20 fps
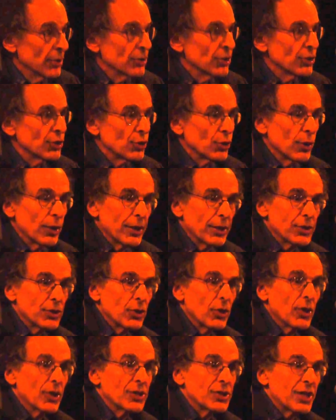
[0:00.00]
Detroit
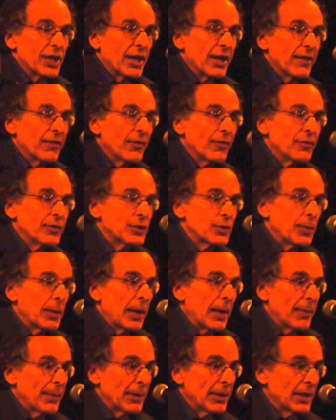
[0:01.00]
has lost half of its
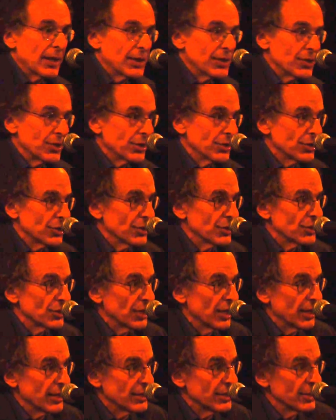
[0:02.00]
population since
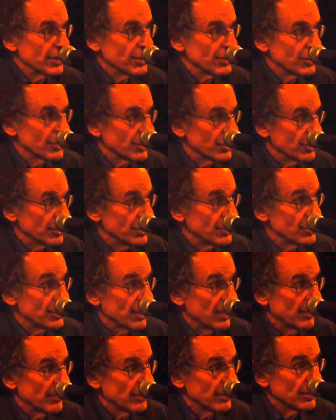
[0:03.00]

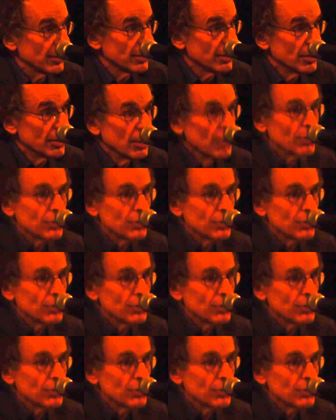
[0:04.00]
1967.